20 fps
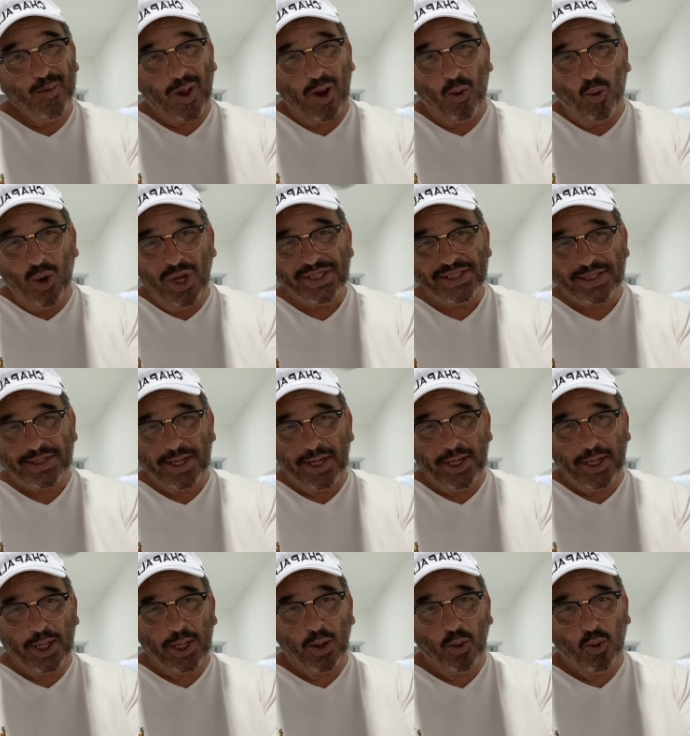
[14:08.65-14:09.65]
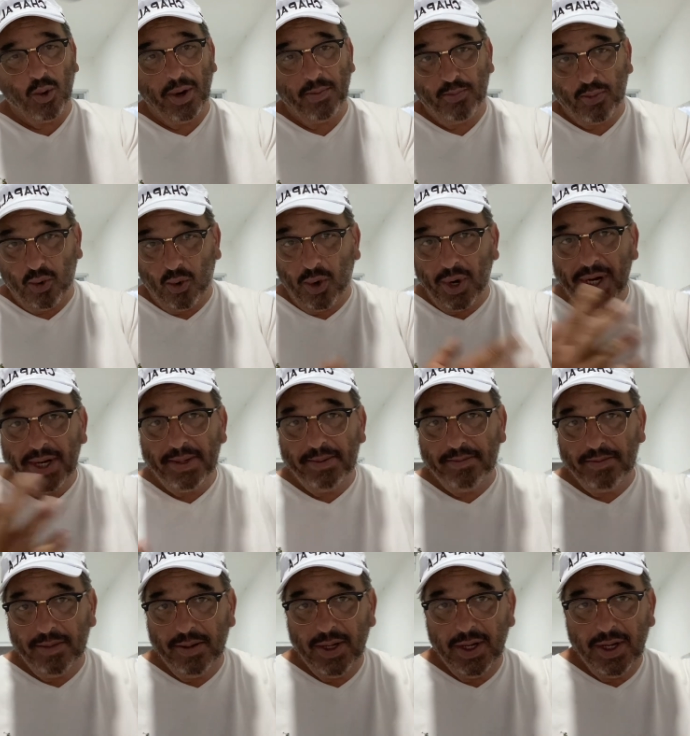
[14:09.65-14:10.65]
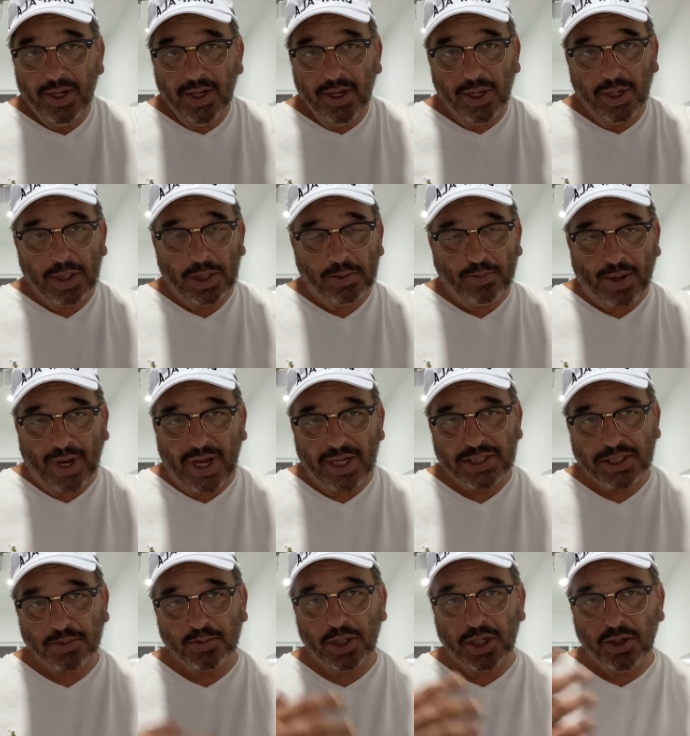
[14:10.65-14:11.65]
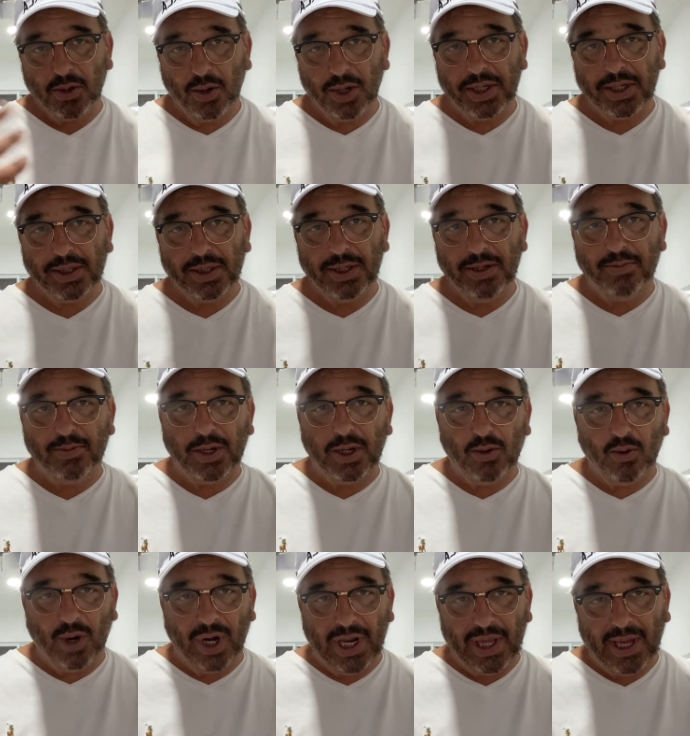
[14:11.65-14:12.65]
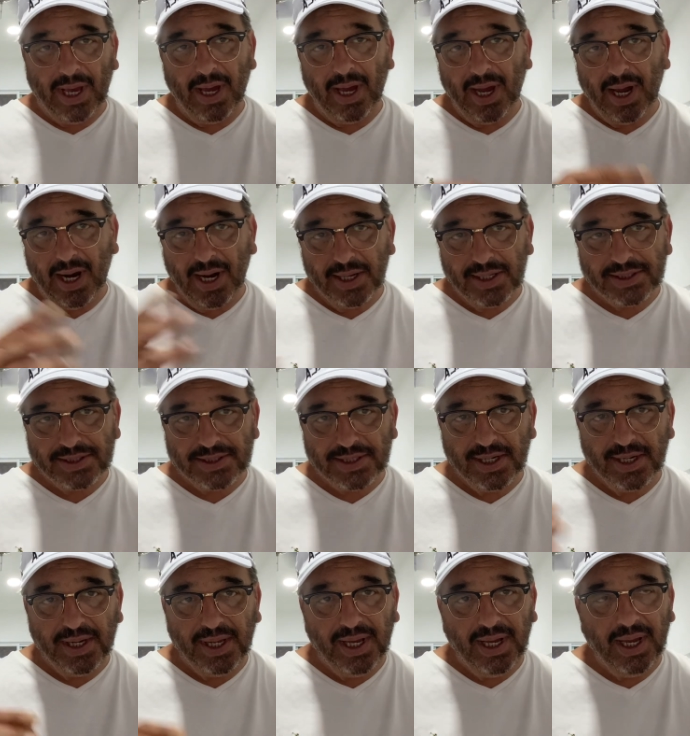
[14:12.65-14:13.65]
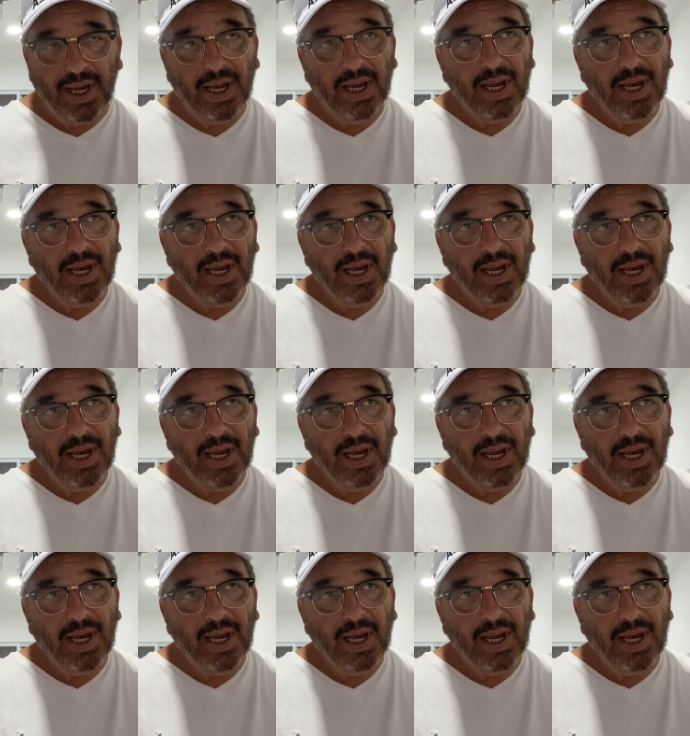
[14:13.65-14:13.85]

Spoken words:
I was thinking at one point of possibly going to live in Guadalajara City.